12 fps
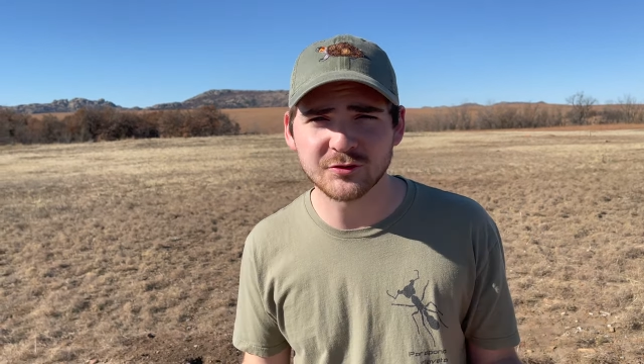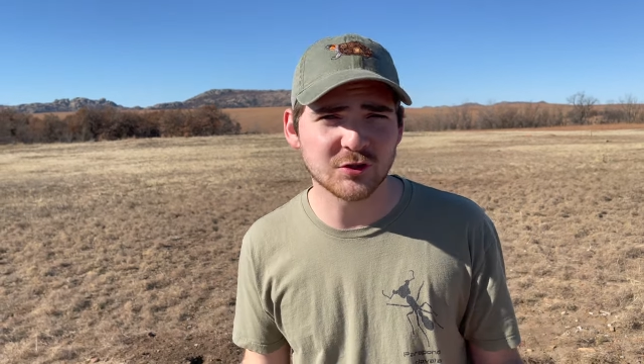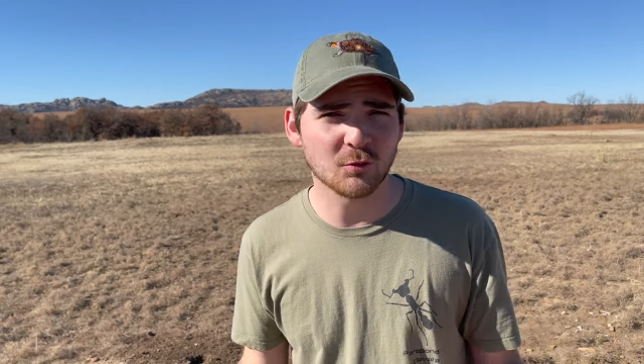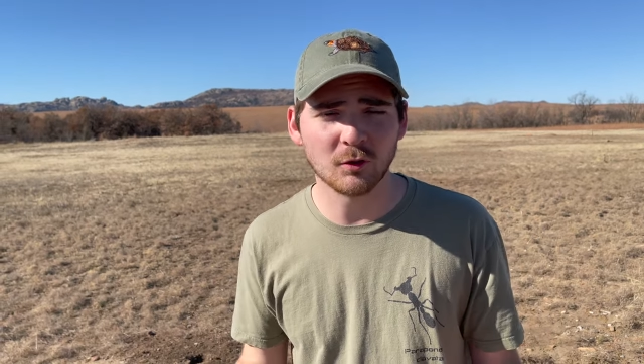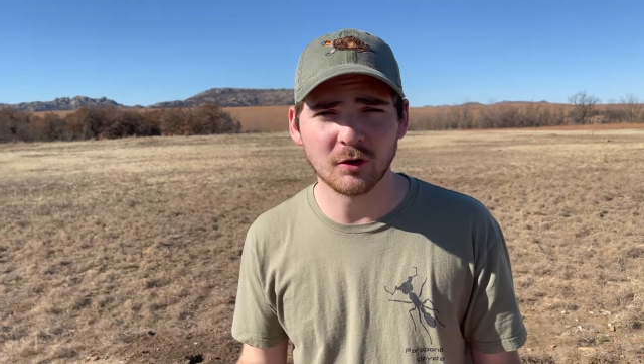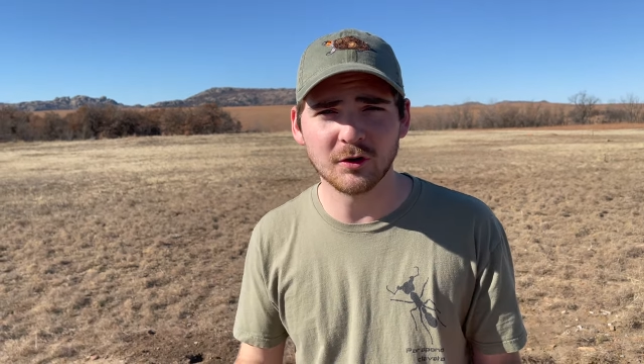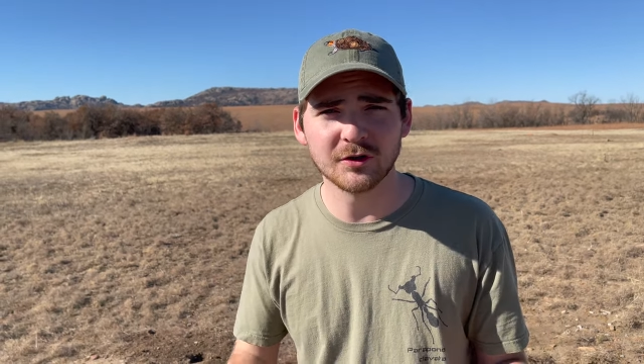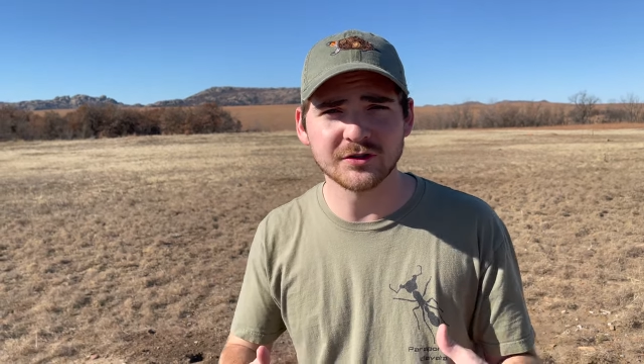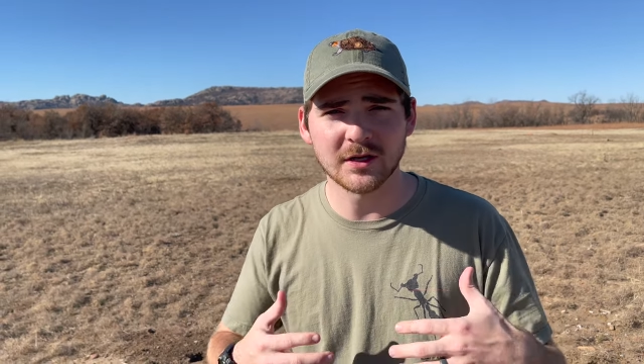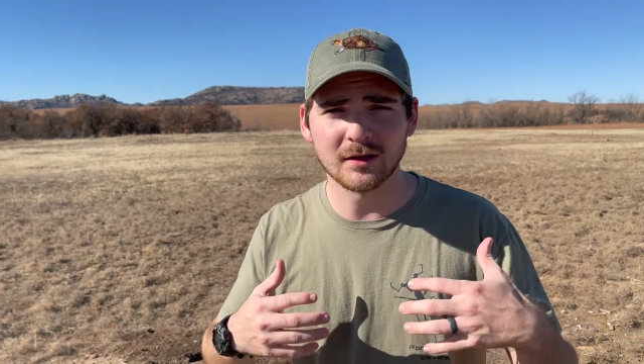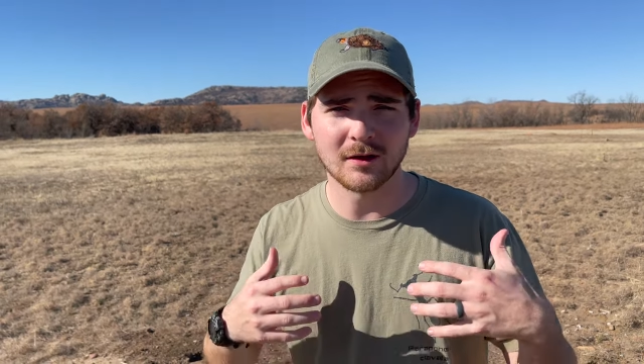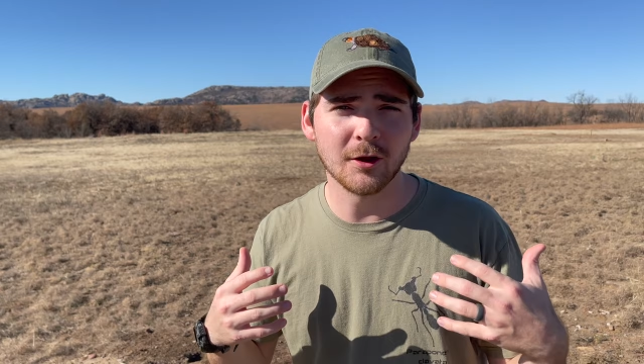squirrels
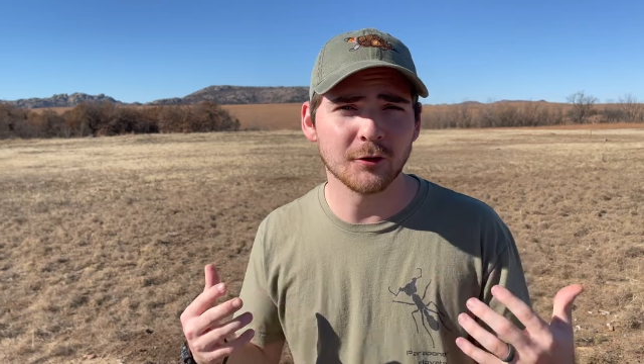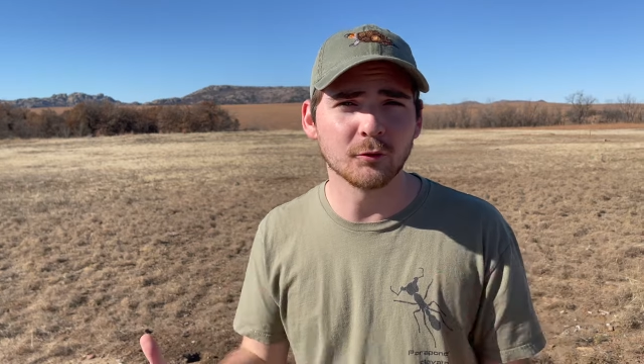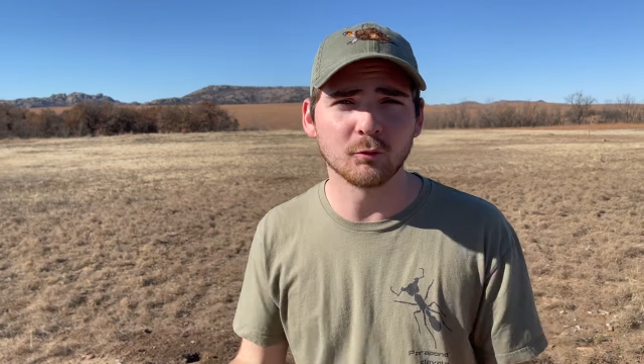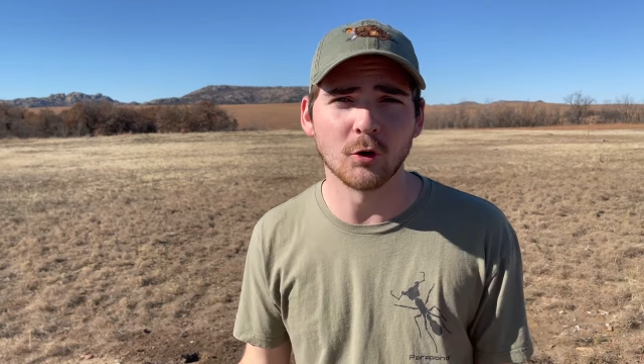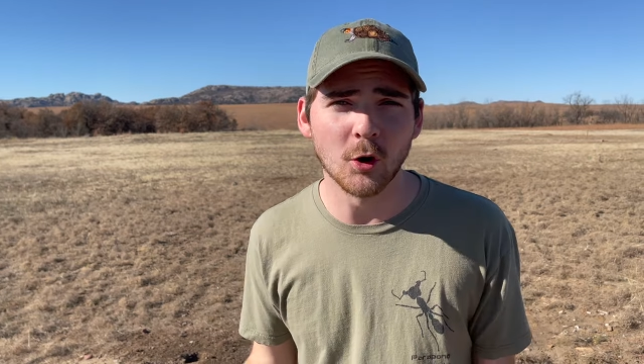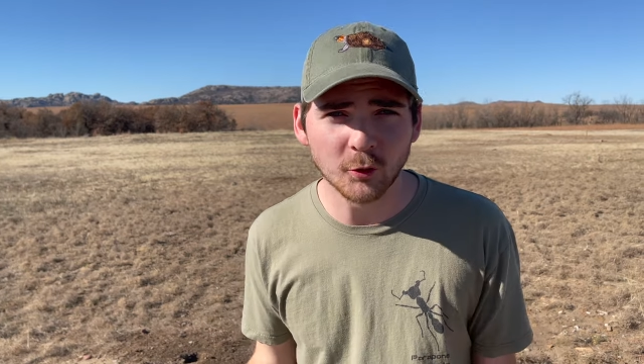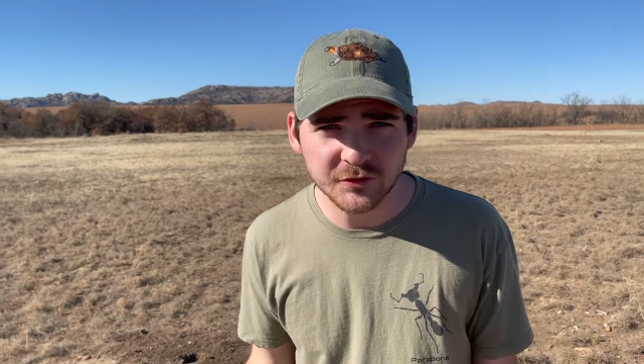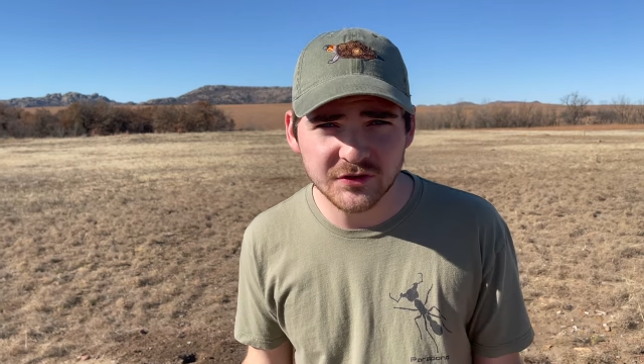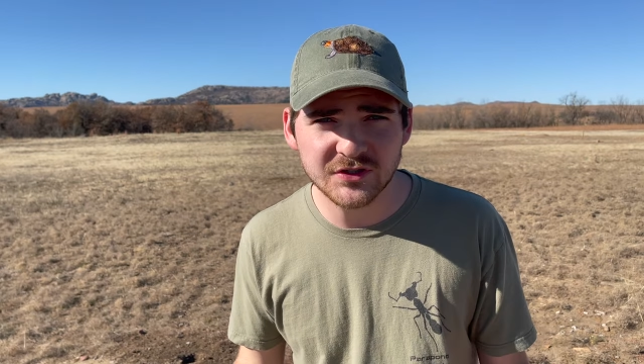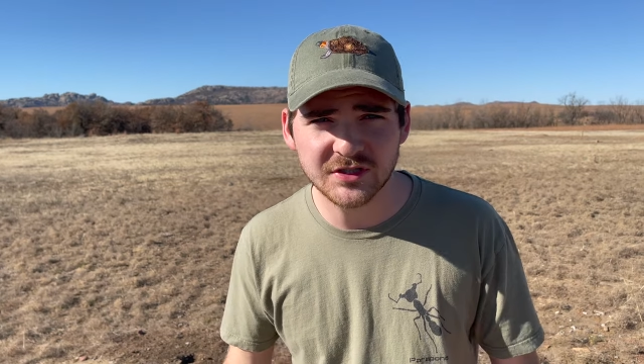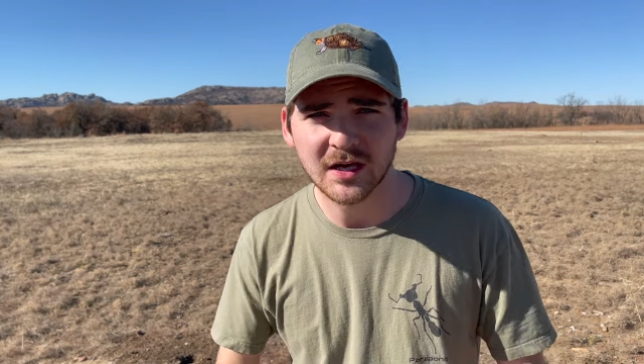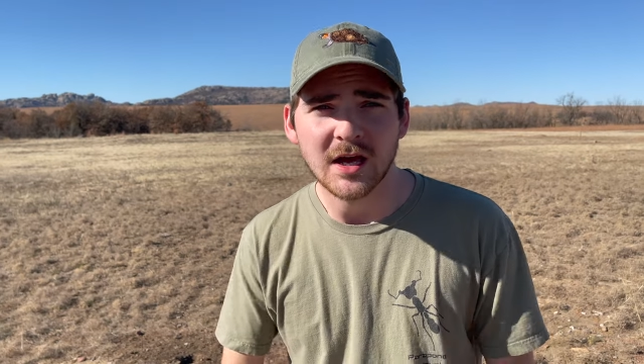and other
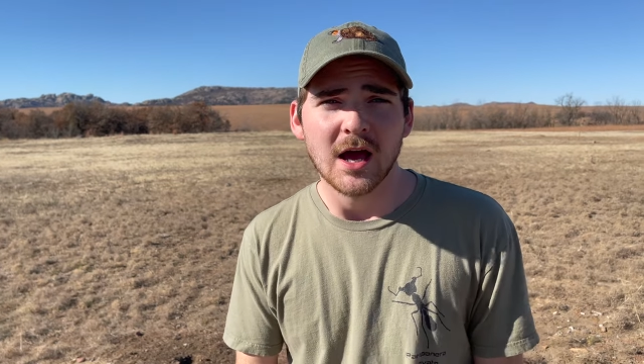rodents.